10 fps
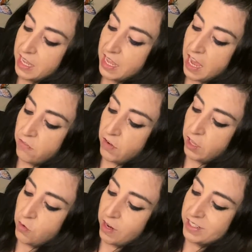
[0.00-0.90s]
I
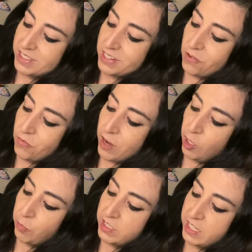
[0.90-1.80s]
follow our single
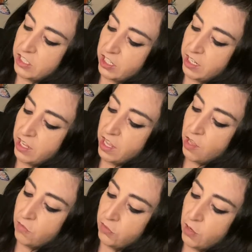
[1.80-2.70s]
file procession.
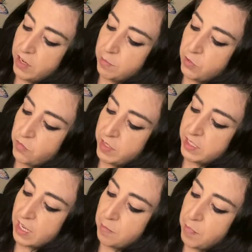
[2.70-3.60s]
Flowing
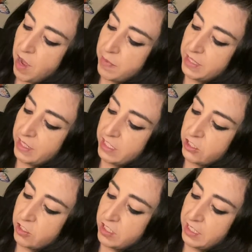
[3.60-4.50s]
movements and bobbing
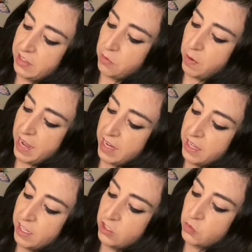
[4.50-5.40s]
lanterns lead the way
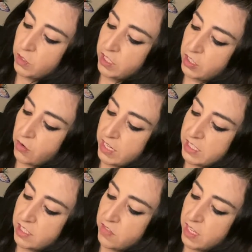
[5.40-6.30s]
toward the
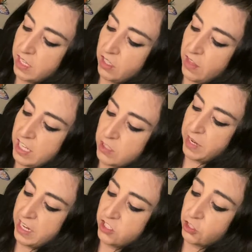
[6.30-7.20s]
crest of the hill as
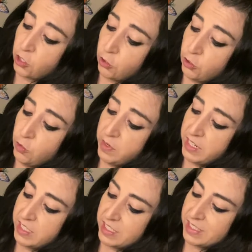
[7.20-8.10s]
enter her
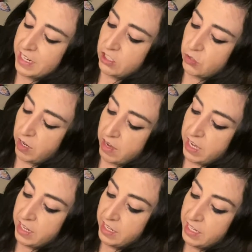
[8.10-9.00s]
luminous
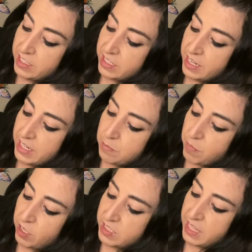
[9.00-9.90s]
sanctuary. Tonight
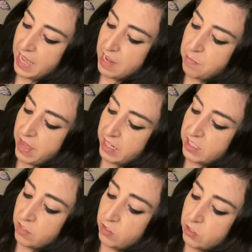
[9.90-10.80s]
marks the apex
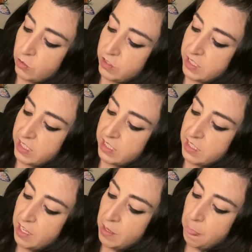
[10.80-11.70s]
of the solstice,
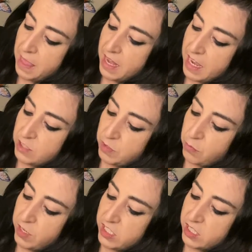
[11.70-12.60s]
and as we
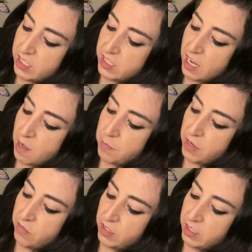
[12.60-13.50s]
reach the top
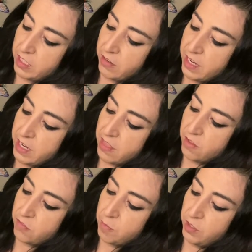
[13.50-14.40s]
of the clearing, the
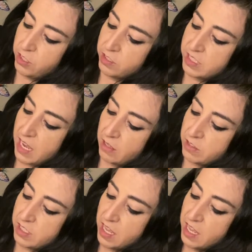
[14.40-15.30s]
familiar
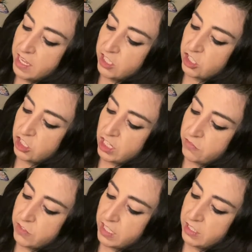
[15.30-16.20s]
sounds
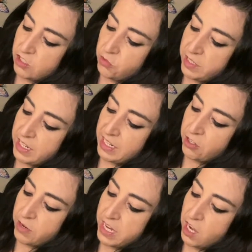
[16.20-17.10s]
shift into an
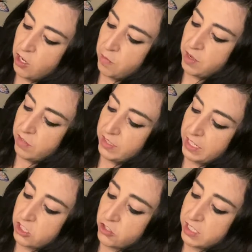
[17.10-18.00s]
eerie hum of
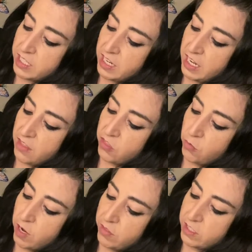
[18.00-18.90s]
electricity
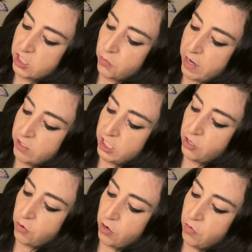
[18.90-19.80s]
throughout the surrounding
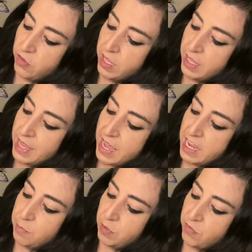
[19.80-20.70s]
grove,
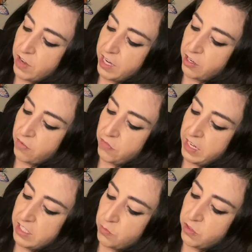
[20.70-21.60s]
amplifying our
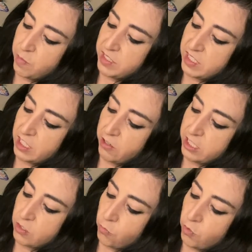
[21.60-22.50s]
feet with a
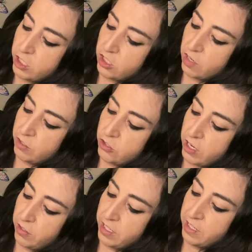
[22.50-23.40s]
mysterious rush of
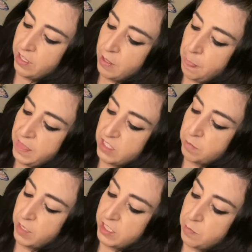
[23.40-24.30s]
adrenaline. This
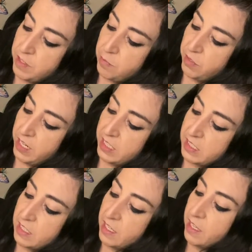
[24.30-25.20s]
must be the place.